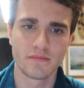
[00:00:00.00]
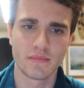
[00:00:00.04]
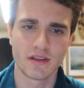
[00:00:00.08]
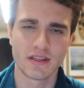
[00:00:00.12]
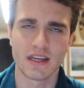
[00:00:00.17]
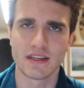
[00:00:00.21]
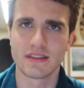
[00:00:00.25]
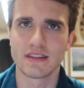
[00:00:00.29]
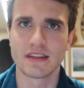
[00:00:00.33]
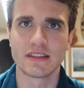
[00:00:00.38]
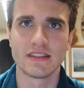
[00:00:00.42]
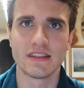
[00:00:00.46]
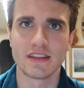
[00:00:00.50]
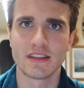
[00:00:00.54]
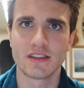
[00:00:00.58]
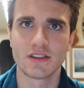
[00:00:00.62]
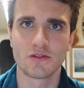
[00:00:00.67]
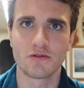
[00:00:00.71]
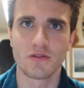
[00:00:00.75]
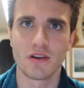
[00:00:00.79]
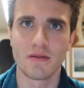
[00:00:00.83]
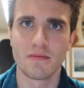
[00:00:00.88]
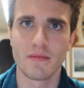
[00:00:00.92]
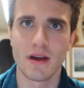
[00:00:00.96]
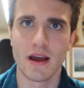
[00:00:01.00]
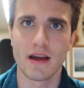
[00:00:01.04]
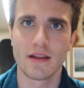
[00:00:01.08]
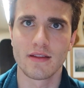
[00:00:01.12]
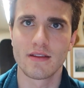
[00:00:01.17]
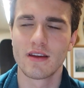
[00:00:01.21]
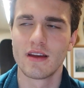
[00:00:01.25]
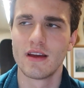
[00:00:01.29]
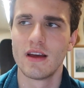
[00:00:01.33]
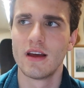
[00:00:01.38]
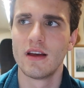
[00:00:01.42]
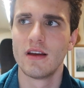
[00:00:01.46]
besides like discrete
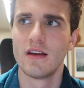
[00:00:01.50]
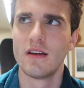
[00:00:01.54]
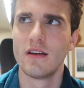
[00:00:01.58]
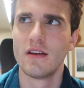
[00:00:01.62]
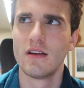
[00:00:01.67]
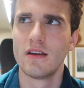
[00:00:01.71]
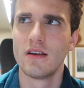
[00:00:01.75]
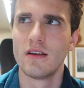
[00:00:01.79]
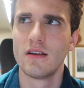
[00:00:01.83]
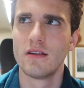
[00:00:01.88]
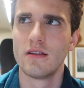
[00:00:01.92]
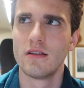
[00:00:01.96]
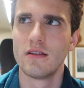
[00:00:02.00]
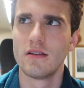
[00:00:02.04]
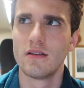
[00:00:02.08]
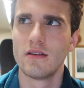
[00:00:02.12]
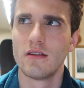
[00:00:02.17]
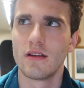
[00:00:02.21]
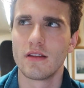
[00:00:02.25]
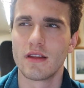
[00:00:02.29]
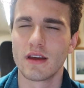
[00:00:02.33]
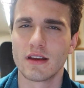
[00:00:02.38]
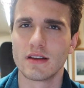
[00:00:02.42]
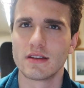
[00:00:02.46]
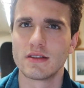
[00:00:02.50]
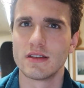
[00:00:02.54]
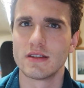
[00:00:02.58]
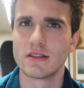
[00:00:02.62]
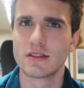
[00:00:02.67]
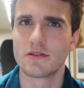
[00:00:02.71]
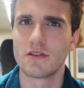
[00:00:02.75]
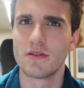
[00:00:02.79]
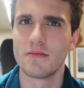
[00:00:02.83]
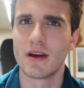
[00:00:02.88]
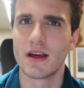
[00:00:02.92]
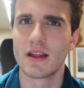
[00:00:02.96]
math. I think it's
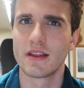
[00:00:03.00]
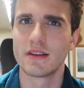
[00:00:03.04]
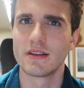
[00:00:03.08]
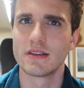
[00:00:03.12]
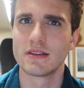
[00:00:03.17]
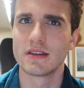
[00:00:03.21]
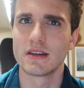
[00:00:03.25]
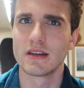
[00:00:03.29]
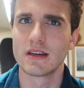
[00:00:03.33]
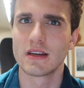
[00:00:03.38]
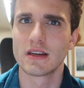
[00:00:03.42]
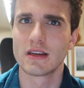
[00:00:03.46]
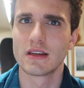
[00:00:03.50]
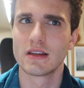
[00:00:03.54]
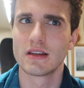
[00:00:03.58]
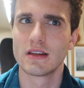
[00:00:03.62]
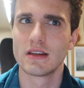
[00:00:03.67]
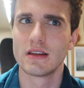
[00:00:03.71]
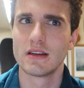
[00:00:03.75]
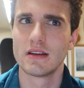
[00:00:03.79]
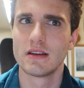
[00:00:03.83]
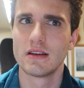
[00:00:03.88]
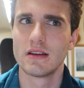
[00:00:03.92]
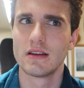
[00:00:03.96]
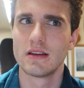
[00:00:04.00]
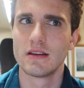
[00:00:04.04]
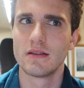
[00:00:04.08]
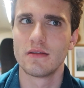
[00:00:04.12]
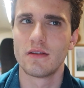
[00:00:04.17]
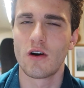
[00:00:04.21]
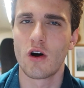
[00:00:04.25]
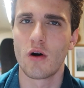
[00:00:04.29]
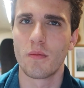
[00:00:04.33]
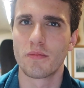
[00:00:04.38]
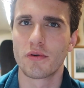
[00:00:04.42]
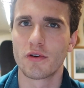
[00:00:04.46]
discrete math, it's like
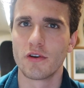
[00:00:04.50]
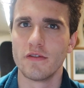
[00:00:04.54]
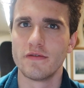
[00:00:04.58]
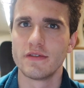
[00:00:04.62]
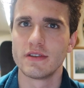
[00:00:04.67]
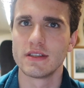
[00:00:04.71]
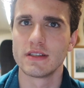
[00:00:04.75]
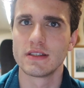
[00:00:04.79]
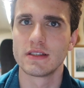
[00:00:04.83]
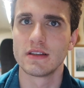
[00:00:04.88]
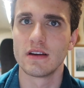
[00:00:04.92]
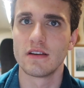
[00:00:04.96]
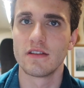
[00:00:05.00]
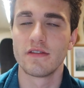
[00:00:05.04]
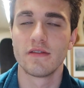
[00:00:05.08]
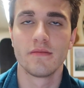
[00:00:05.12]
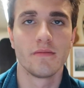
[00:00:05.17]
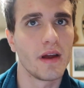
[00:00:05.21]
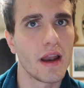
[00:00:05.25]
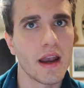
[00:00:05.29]
all proofs and stuff.